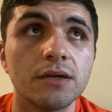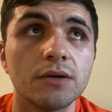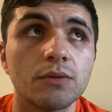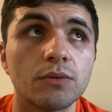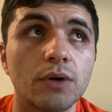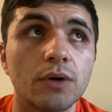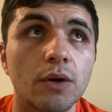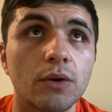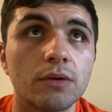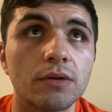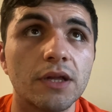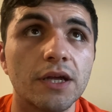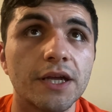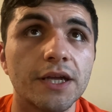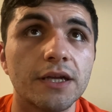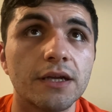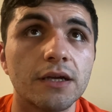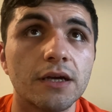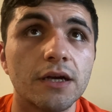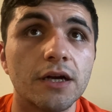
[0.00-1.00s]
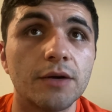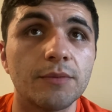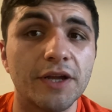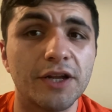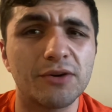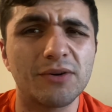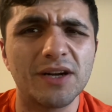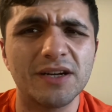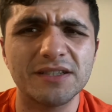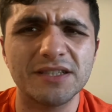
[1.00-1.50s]
And
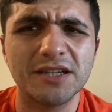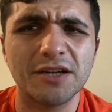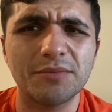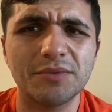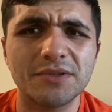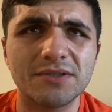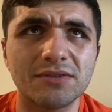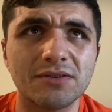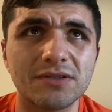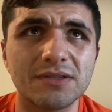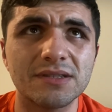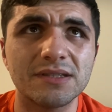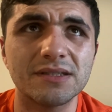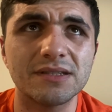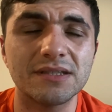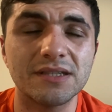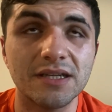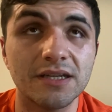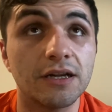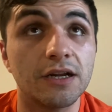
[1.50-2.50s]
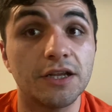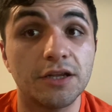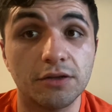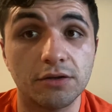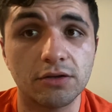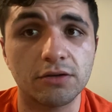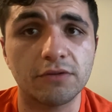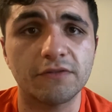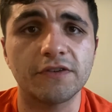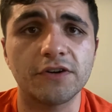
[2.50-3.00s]
Grant Delpit's he
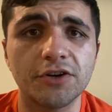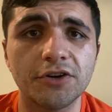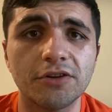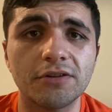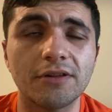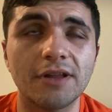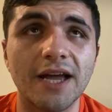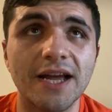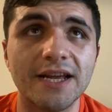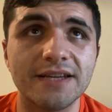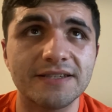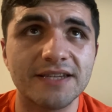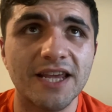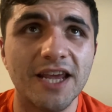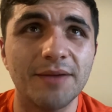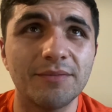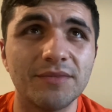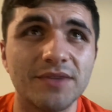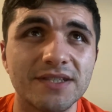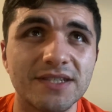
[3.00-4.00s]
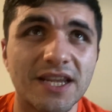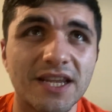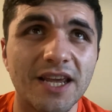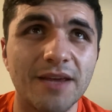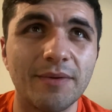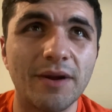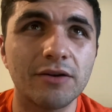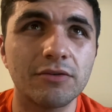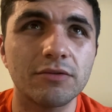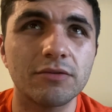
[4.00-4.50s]
looked very good last game. This game,
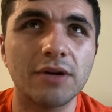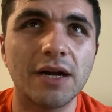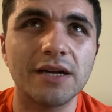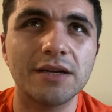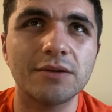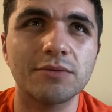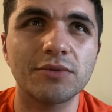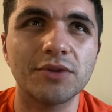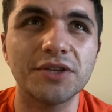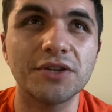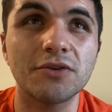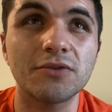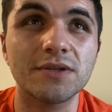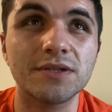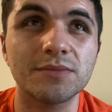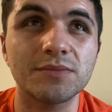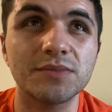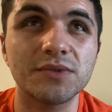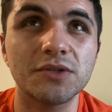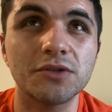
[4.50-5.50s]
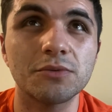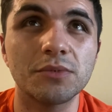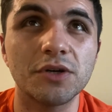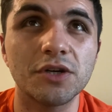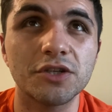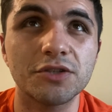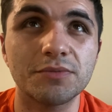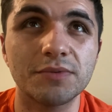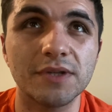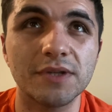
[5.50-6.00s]
I didn't really notice him too
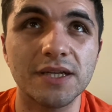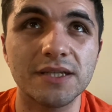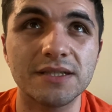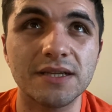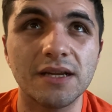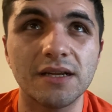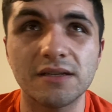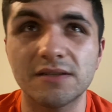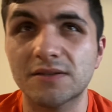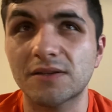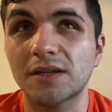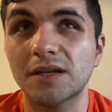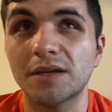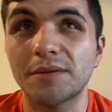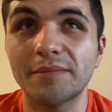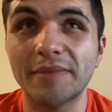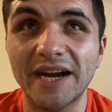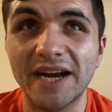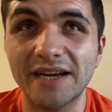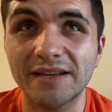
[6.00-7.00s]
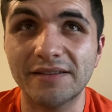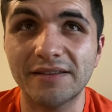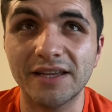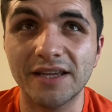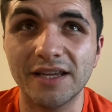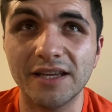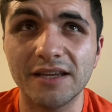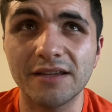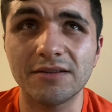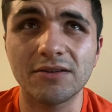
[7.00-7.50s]
much, but that's not necessarily a bad
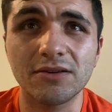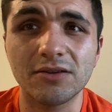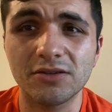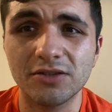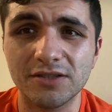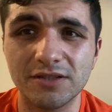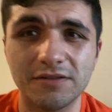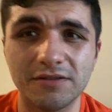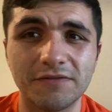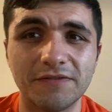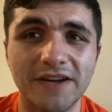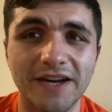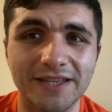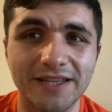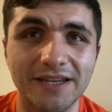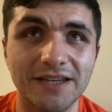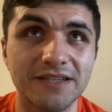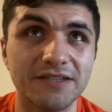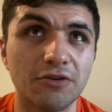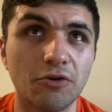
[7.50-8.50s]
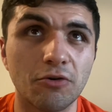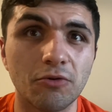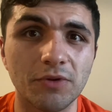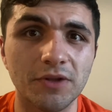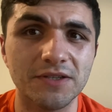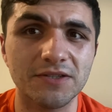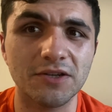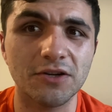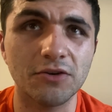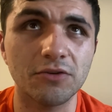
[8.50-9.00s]
thing either. Just the fact that he's holding
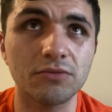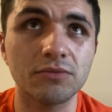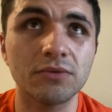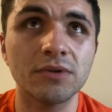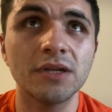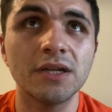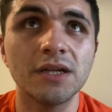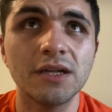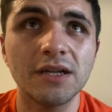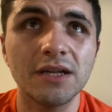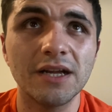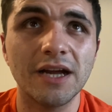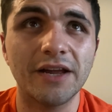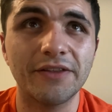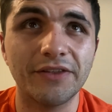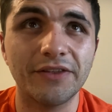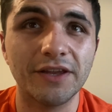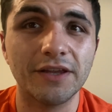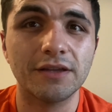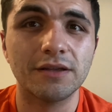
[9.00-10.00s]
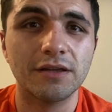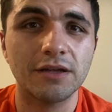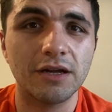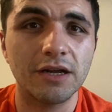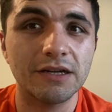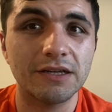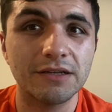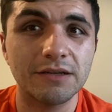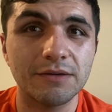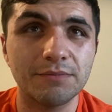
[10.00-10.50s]
his own. I think
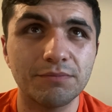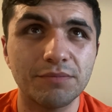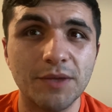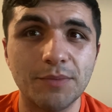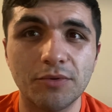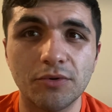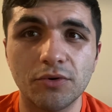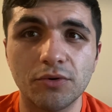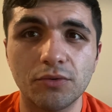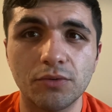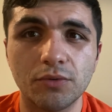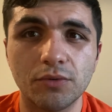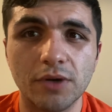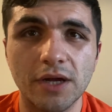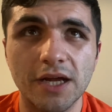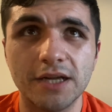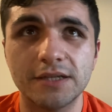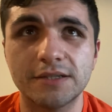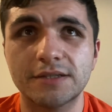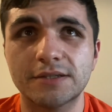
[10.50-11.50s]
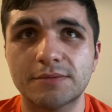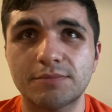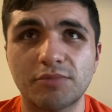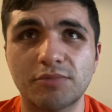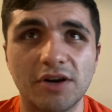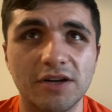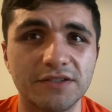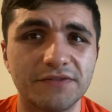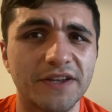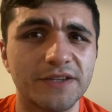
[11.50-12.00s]
people, as
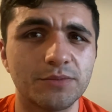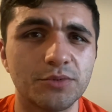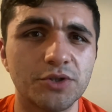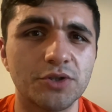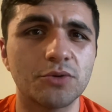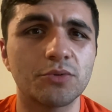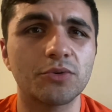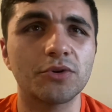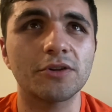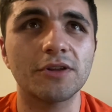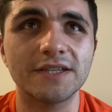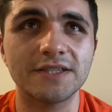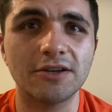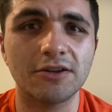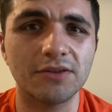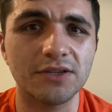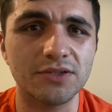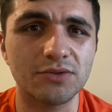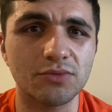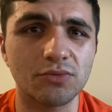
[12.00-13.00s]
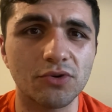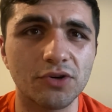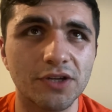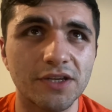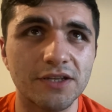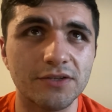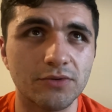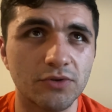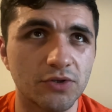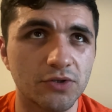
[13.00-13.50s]
Browns fans, should realize all these
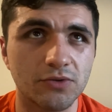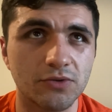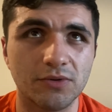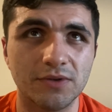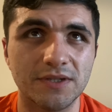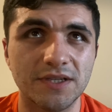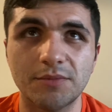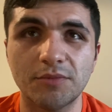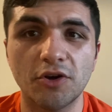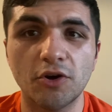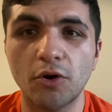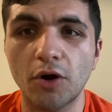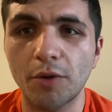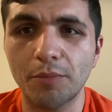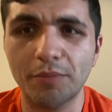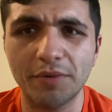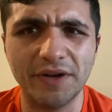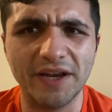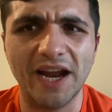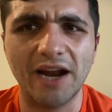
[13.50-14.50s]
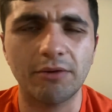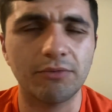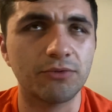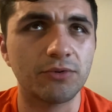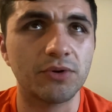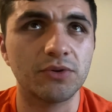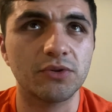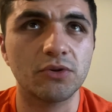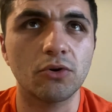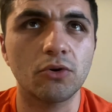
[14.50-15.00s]
rookies, we're just going to see him go up and down
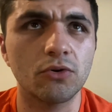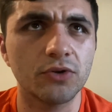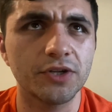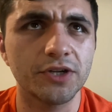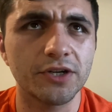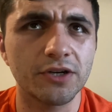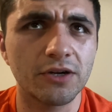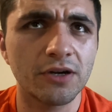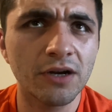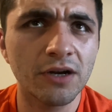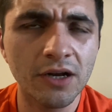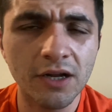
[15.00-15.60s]
throughout the whole year.